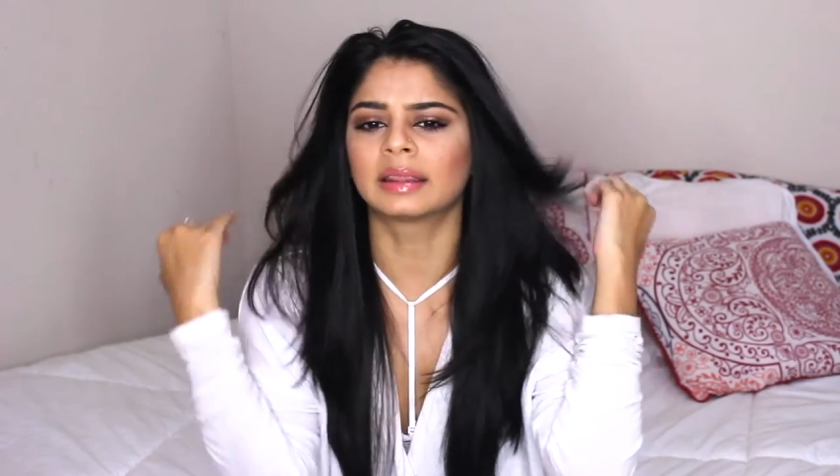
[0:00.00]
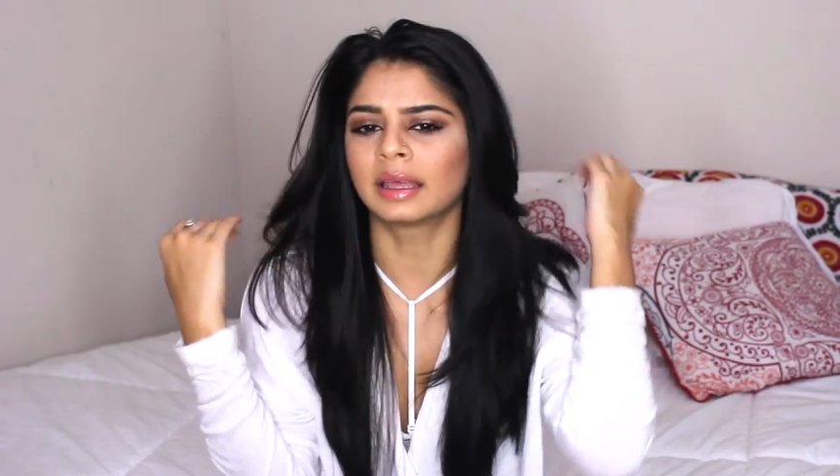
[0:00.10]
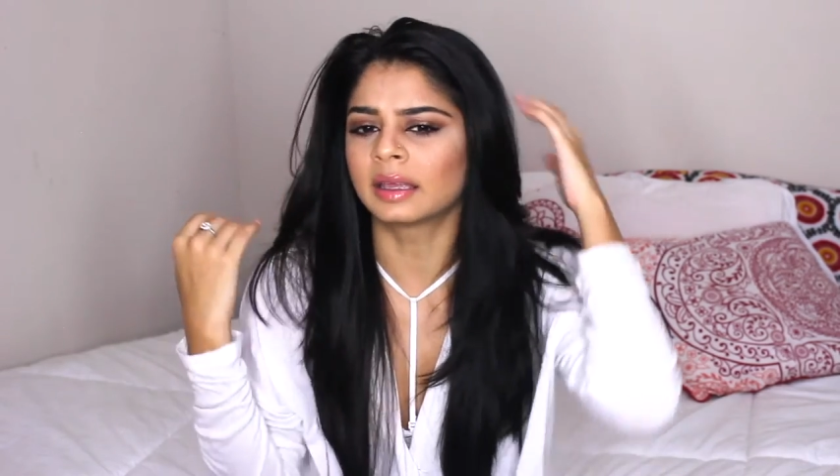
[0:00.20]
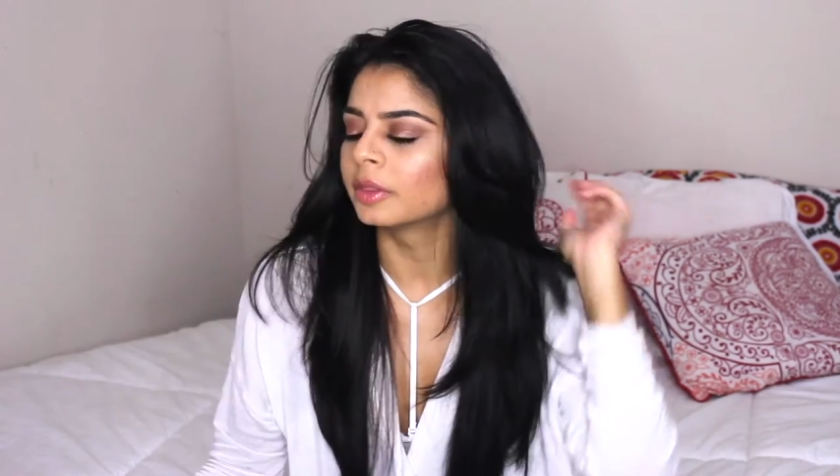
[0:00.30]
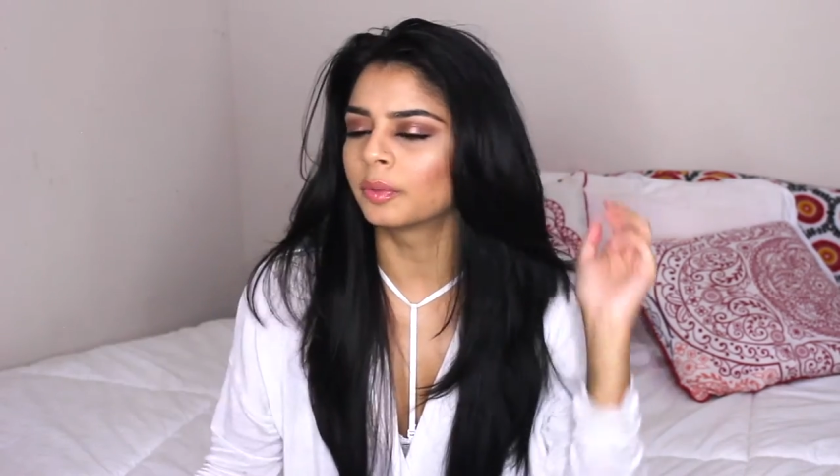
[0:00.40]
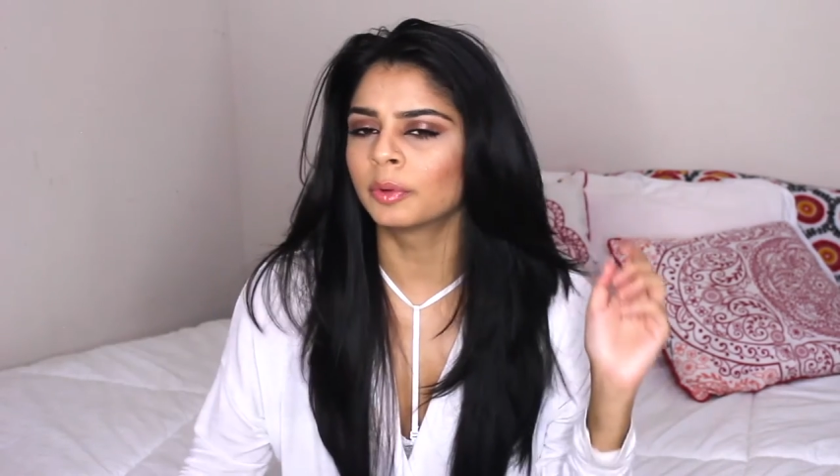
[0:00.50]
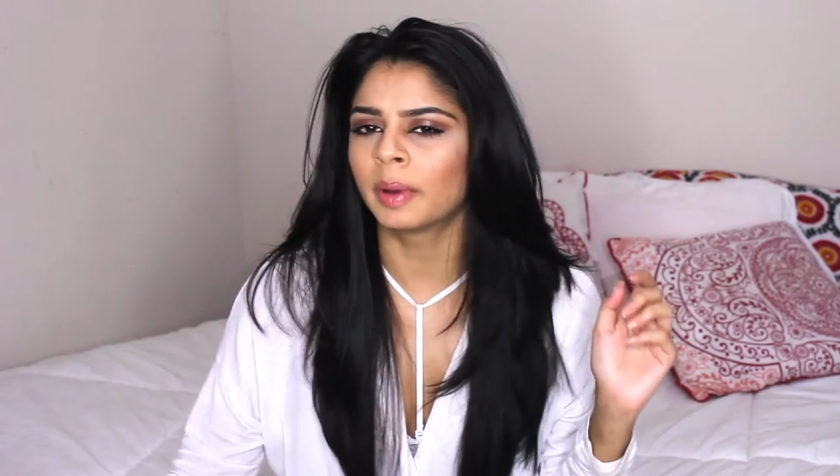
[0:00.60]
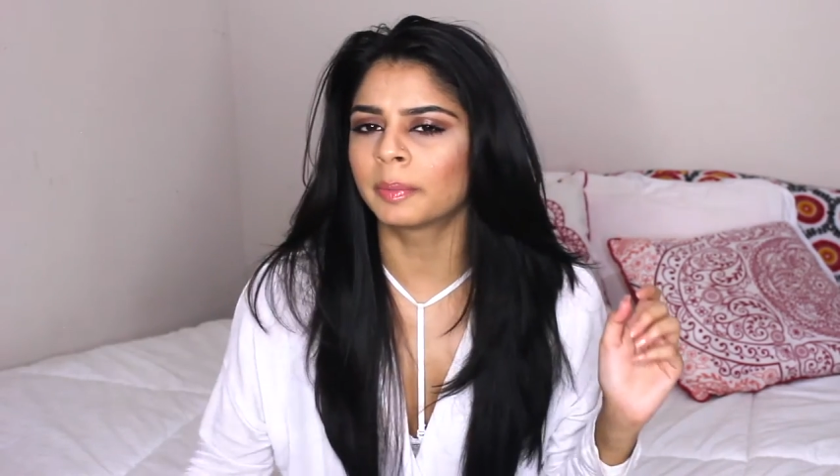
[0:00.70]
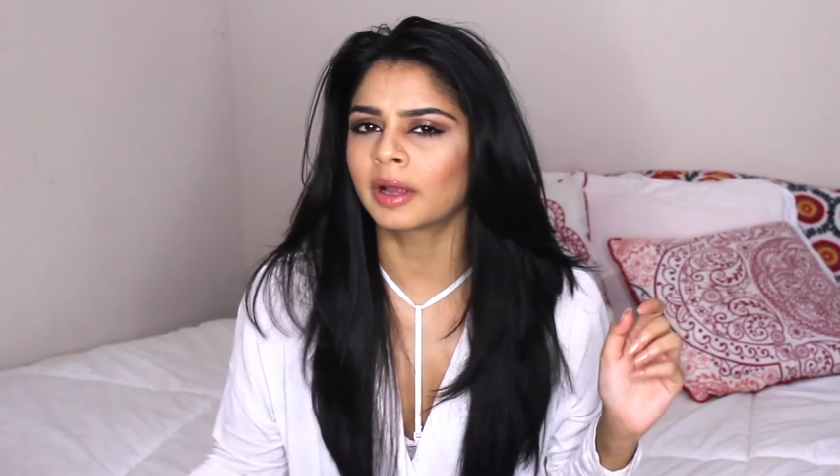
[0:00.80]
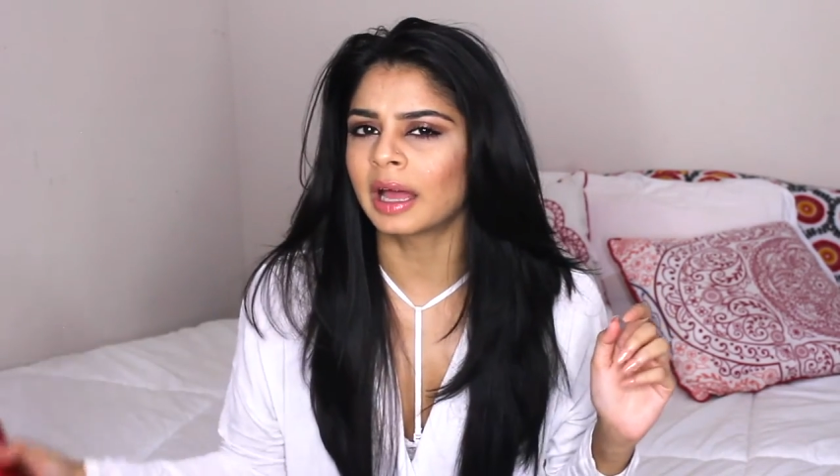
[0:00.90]
Like the root
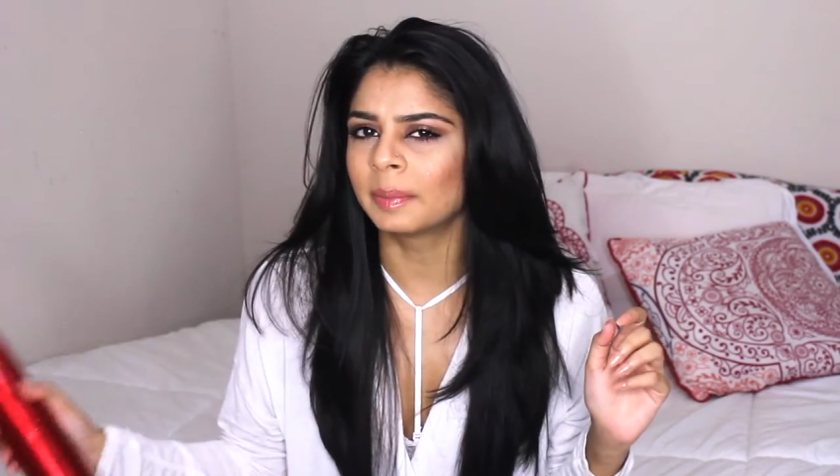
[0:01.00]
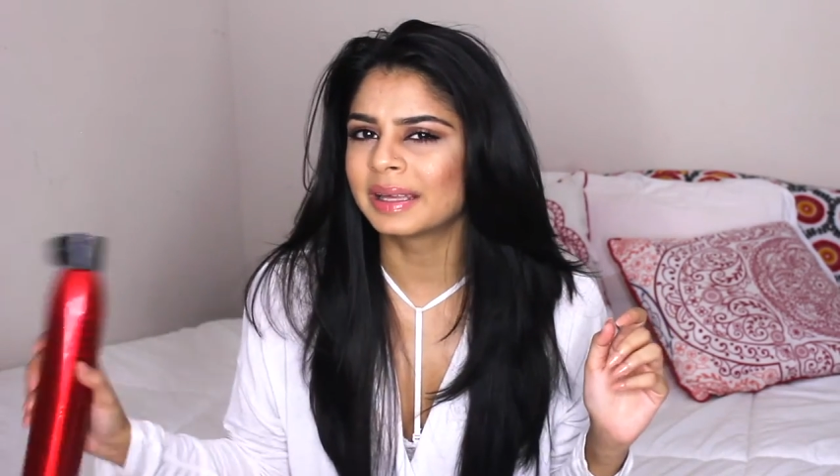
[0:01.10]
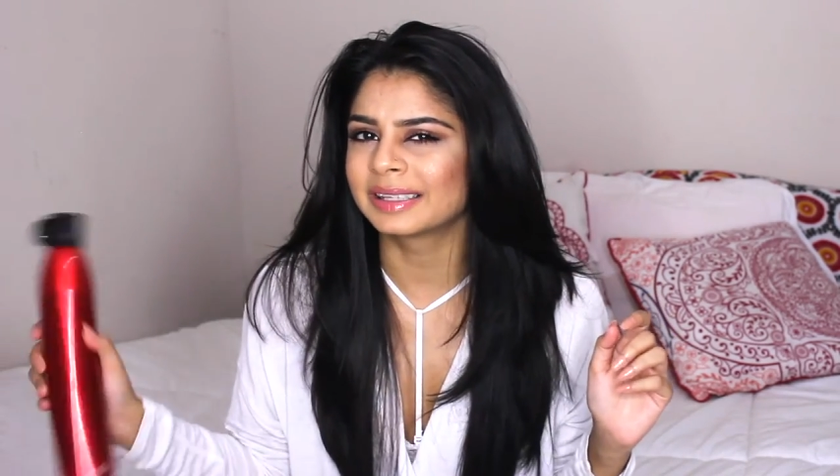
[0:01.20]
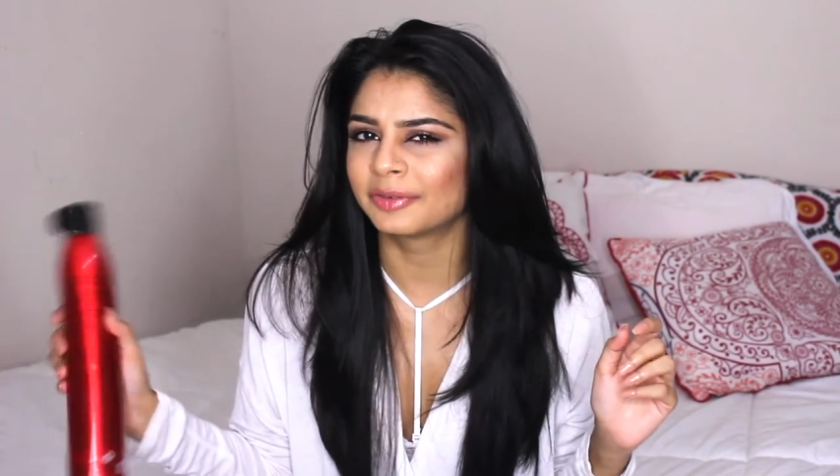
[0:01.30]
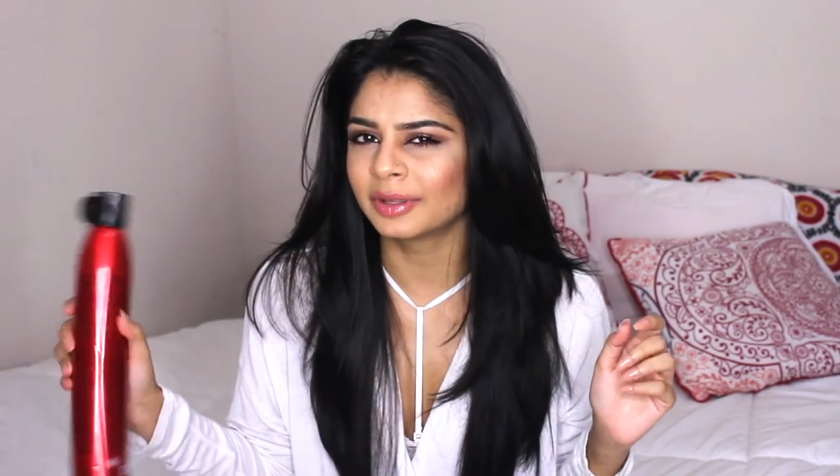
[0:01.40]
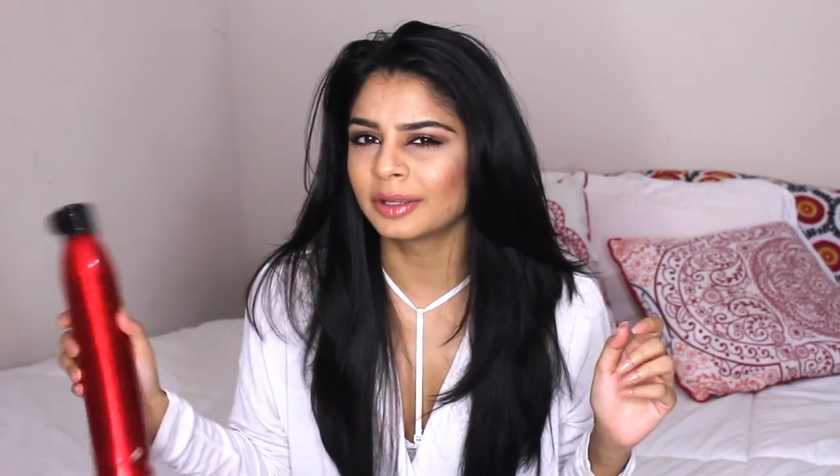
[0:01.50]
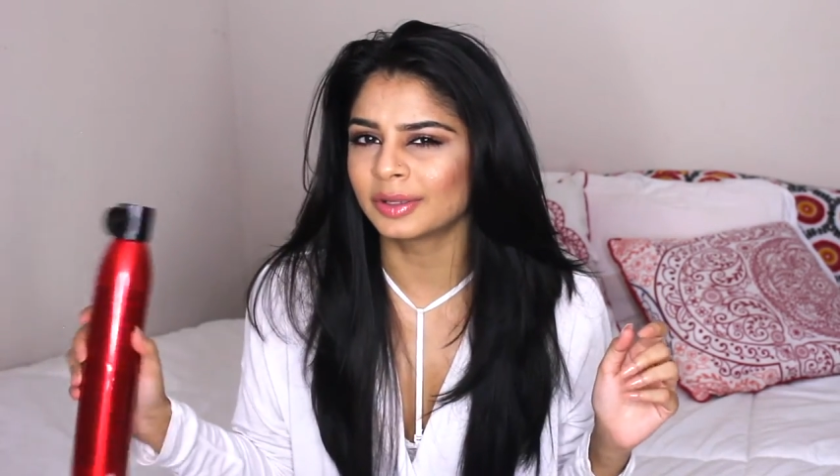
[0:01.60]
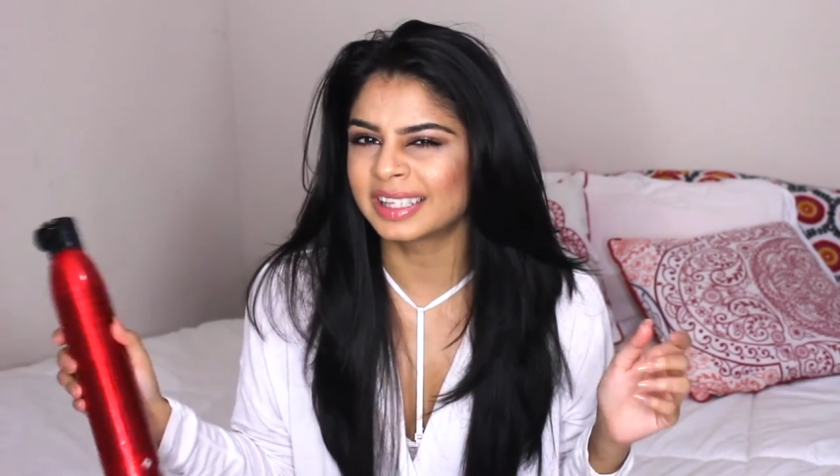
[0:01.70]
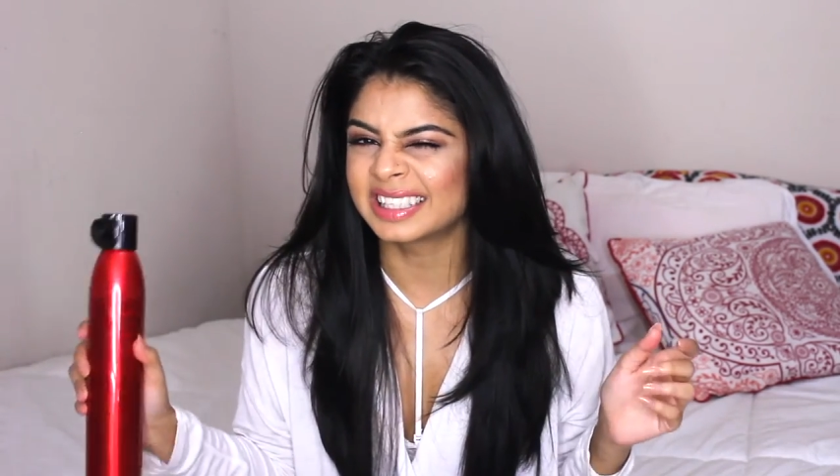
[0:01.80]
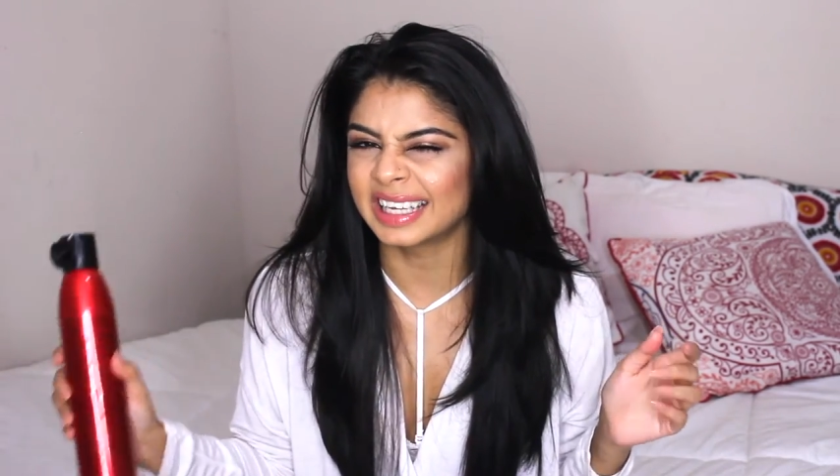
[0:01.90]
pumper kind of makes it feel a
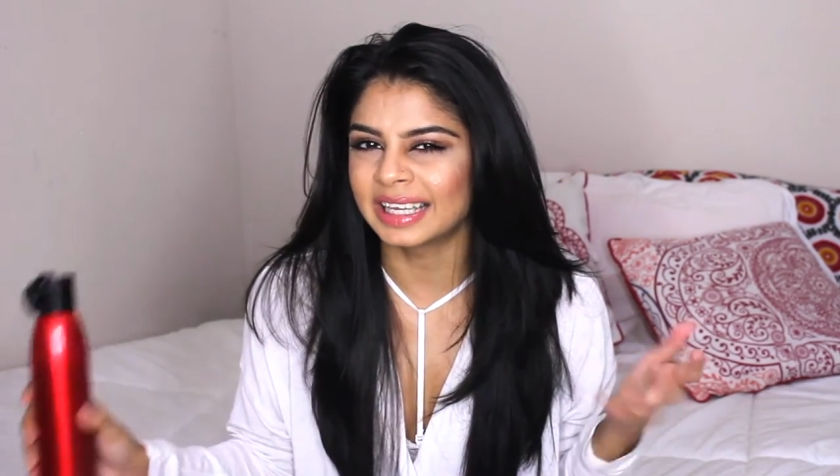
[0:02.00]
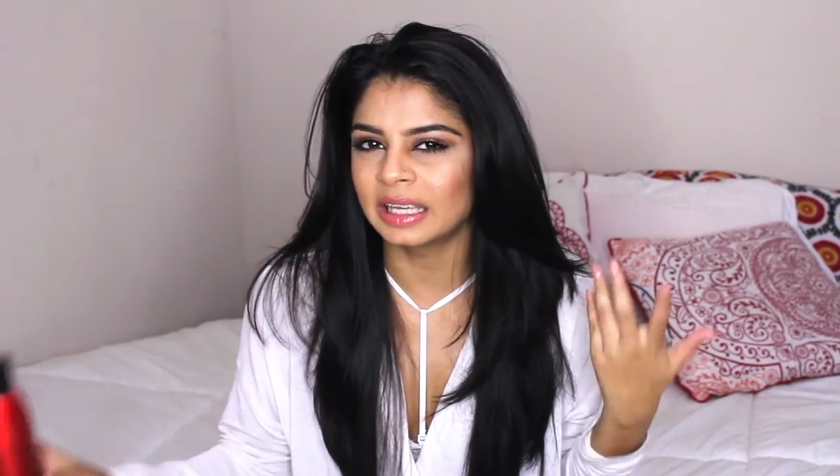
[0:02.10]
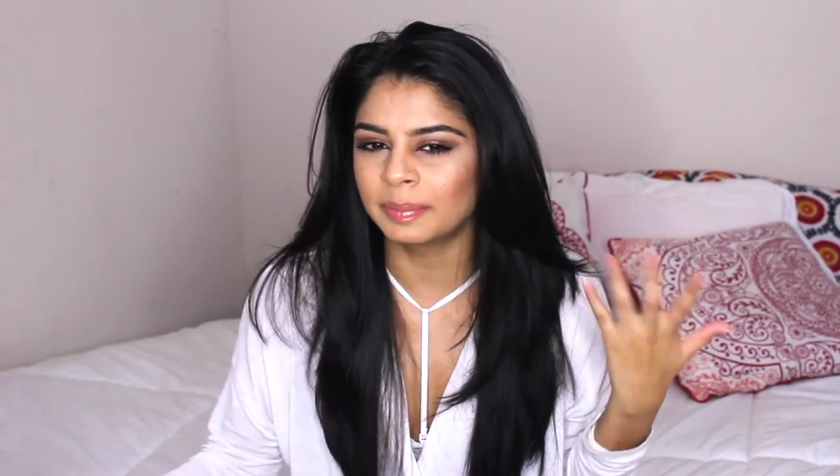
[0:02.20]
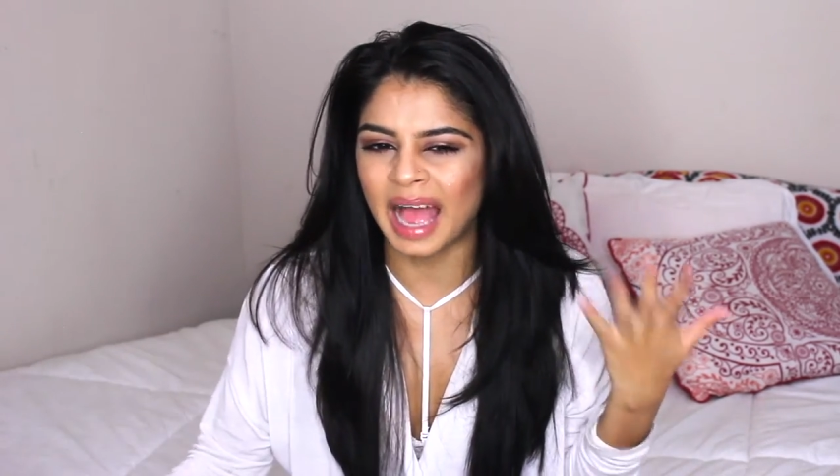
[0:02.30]
little sticky,